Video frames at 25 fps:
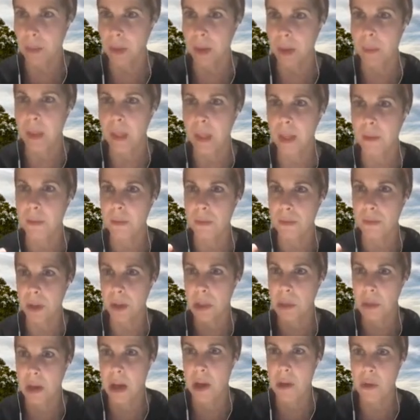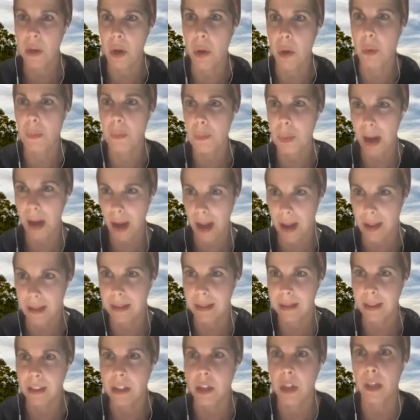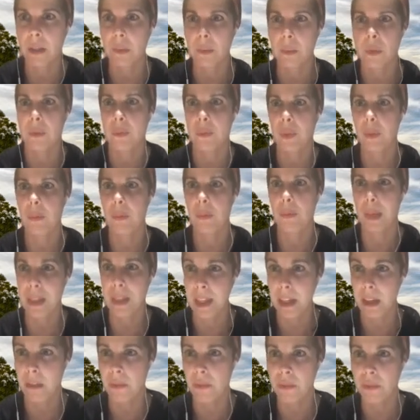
where we follow our own path and not what we believe